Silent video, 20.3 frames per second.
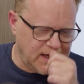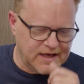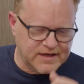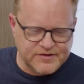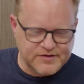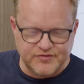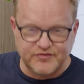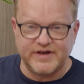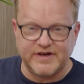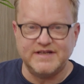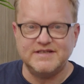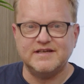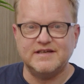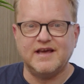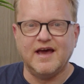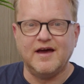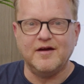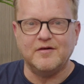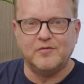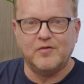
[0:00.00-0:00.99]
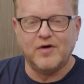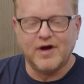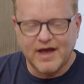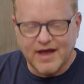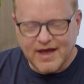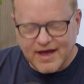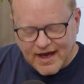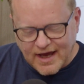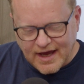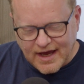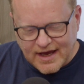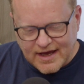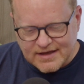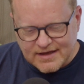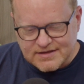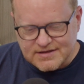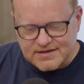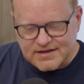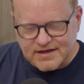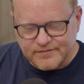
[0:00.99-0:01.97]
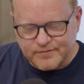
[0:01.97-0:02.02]
3 to go.
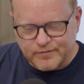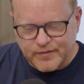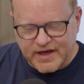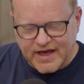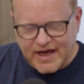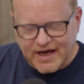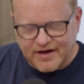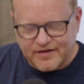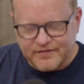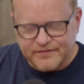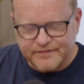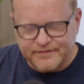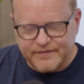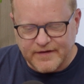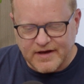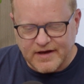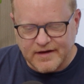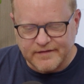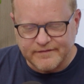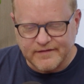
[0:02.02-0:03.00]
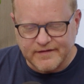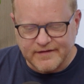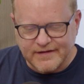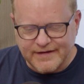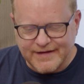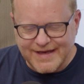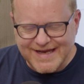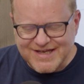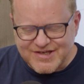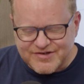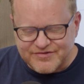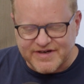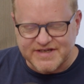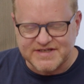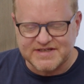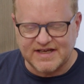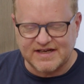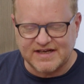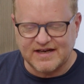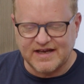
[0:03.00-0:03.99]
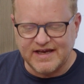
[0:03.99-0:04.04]
And we have,
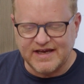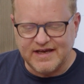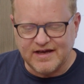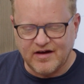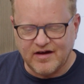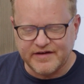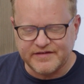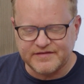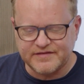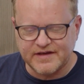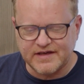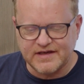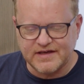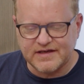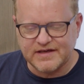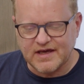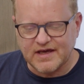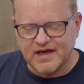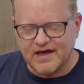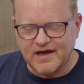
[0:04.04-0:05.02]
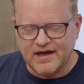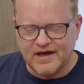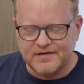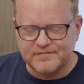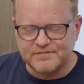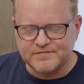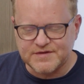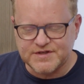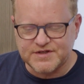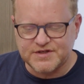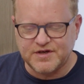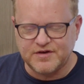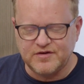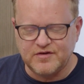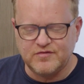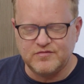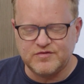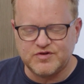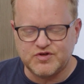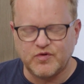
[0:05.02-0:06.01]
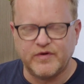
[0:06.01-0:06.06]
interestingly, I think,
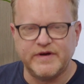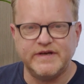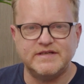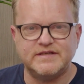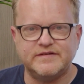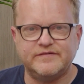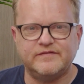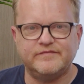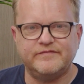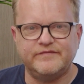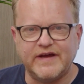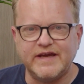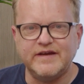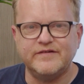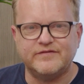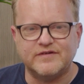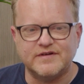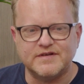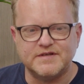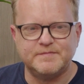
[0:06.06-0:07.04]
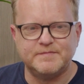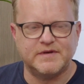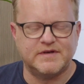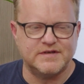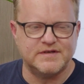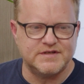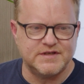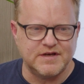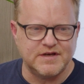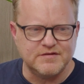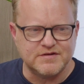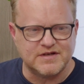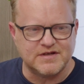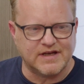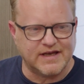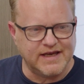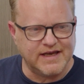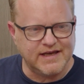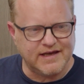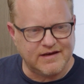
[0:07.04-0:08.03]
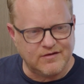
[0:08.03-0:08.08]
2 joint favourites because
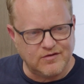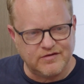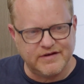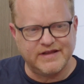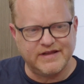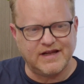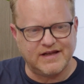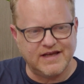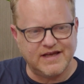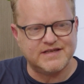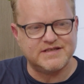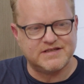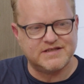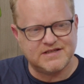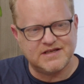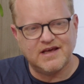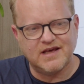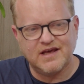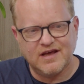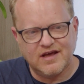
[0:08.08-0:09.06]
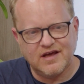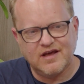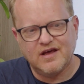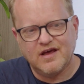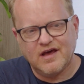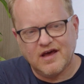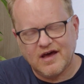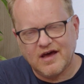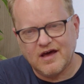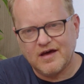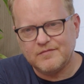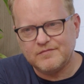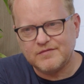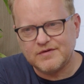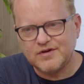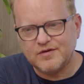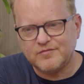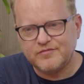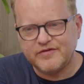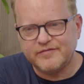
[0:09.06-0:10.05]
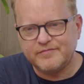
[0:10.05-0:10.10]
usually, or in the last
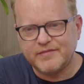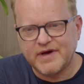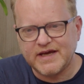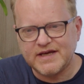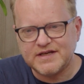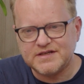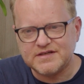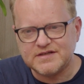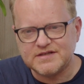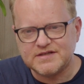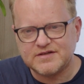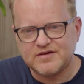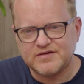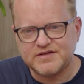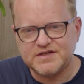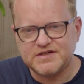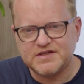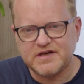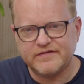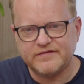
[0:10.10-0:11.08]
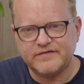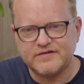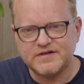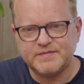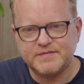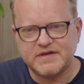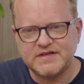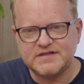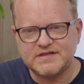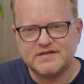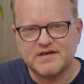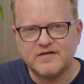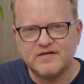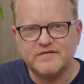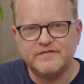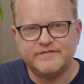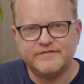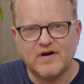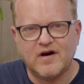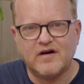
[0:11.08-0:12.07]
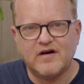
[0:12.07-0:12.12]
number of majors, Scottie Scheffler has been so
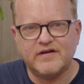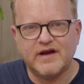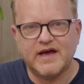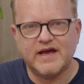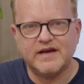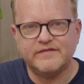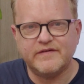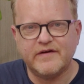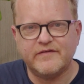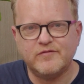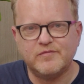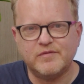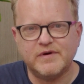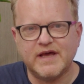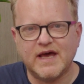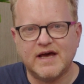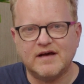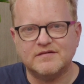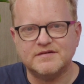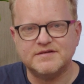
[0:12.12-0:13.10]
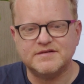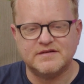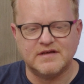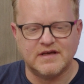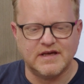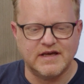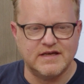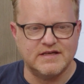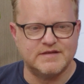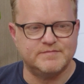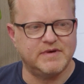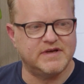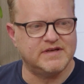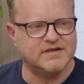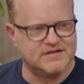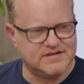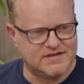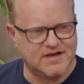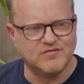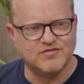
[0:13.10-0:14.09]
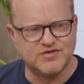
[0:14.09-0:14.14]
far ahead of everybody else that he's been
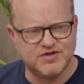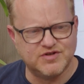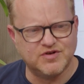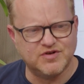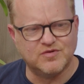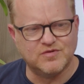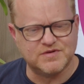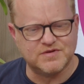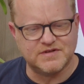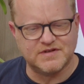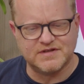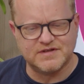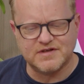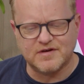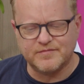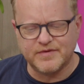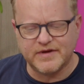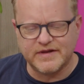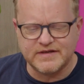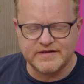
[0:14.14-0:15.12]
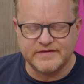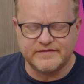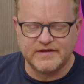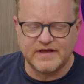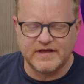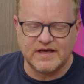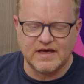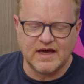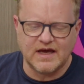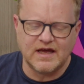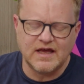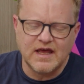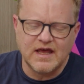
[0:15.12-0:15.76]
so short at the top end of the